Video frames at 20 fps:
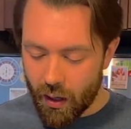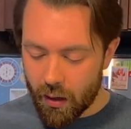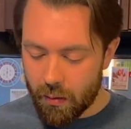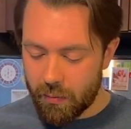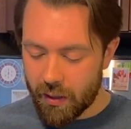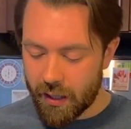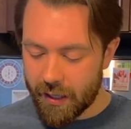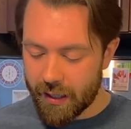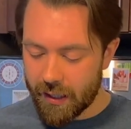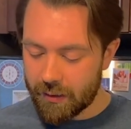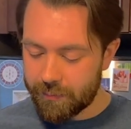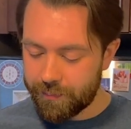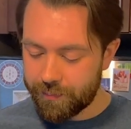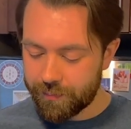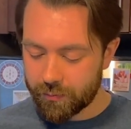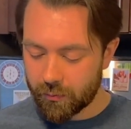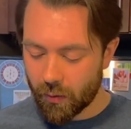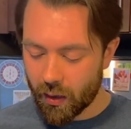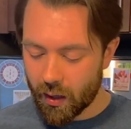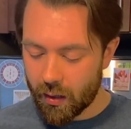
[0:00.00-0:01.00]
But
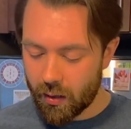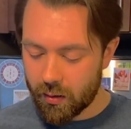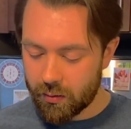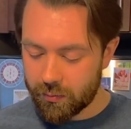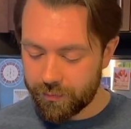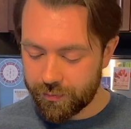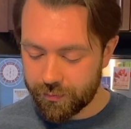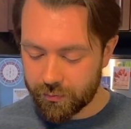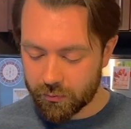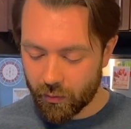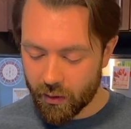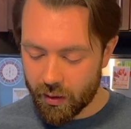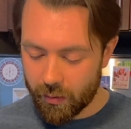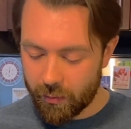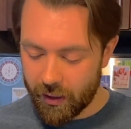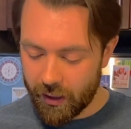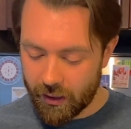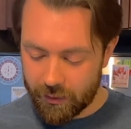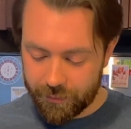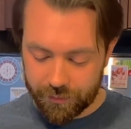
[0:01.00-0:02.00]

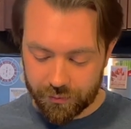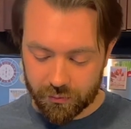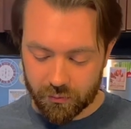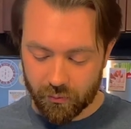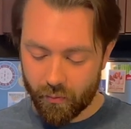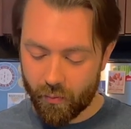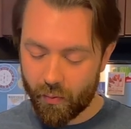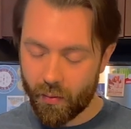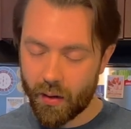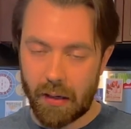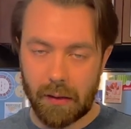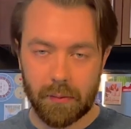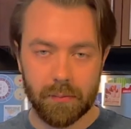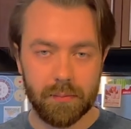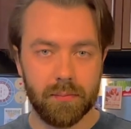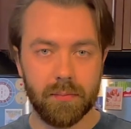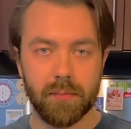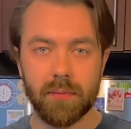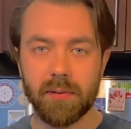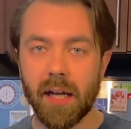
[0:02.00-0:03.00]
yeah,
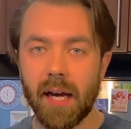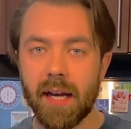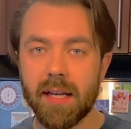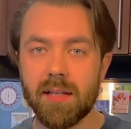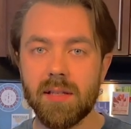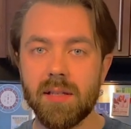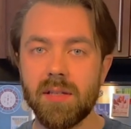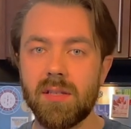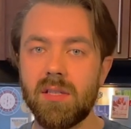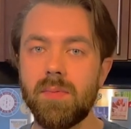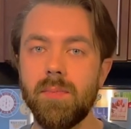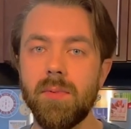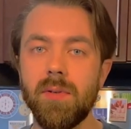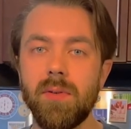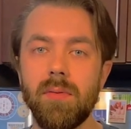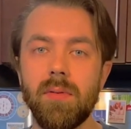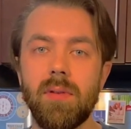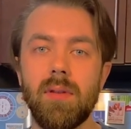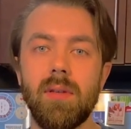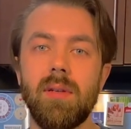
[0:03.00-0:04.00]
nice and
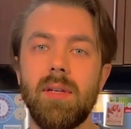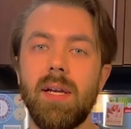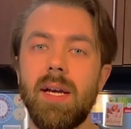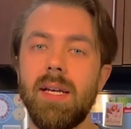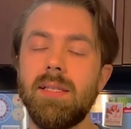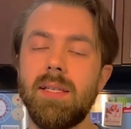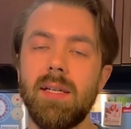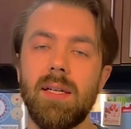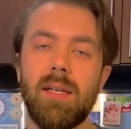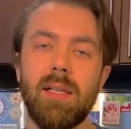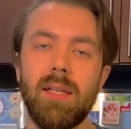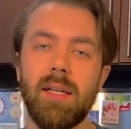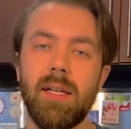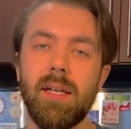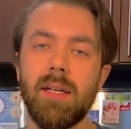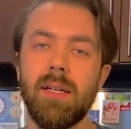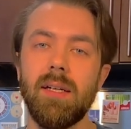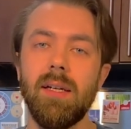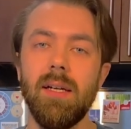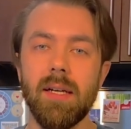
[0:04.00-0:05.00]
smooth, nice and
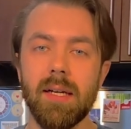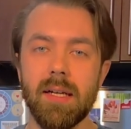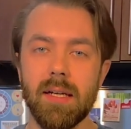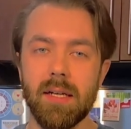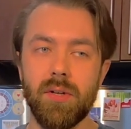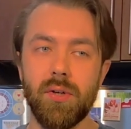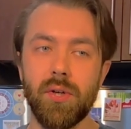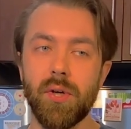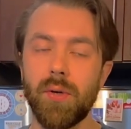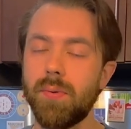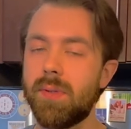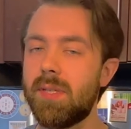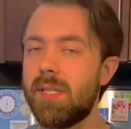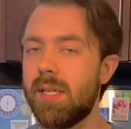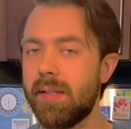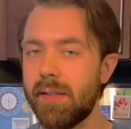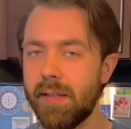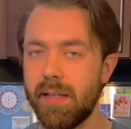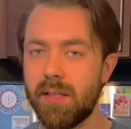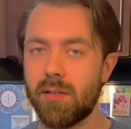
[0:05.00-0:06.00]
clear notes,
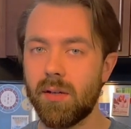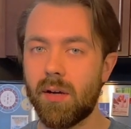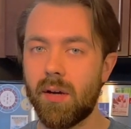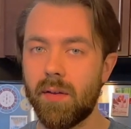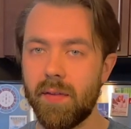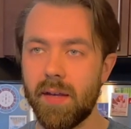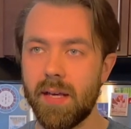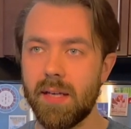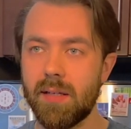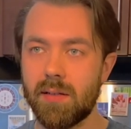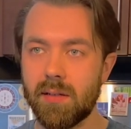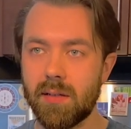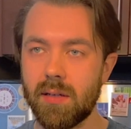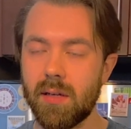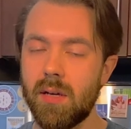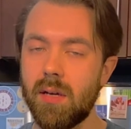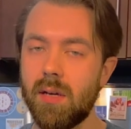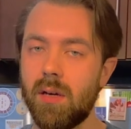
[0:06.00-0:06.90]
at least on this.